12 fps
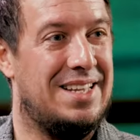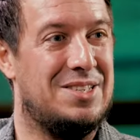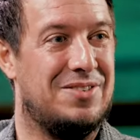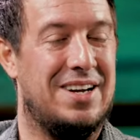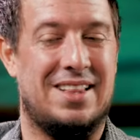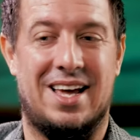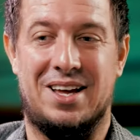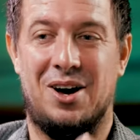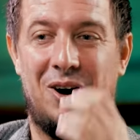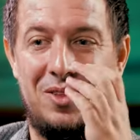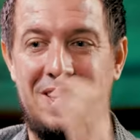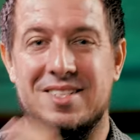needs, right? Like,
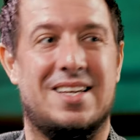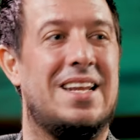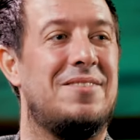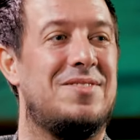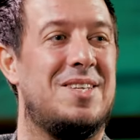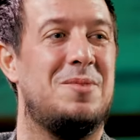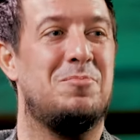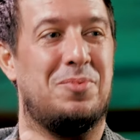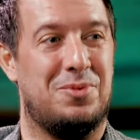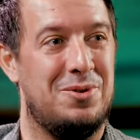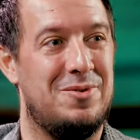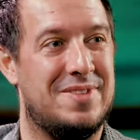oh, this NFT
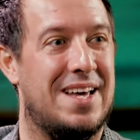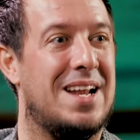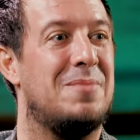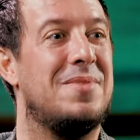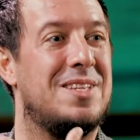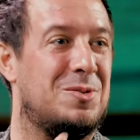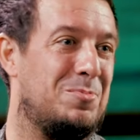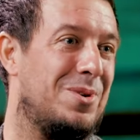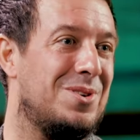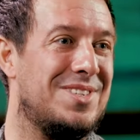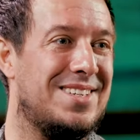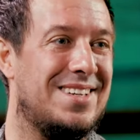proves that I'm this
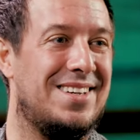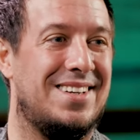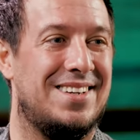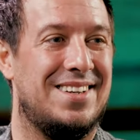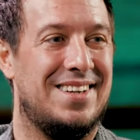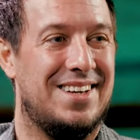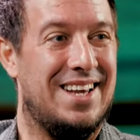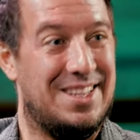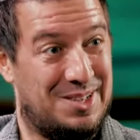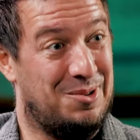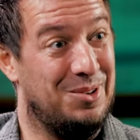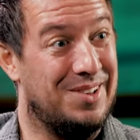person, and
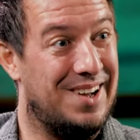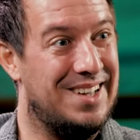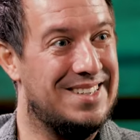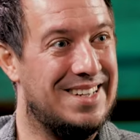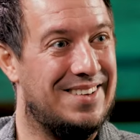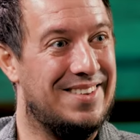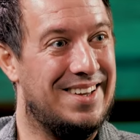it's a cool concept. What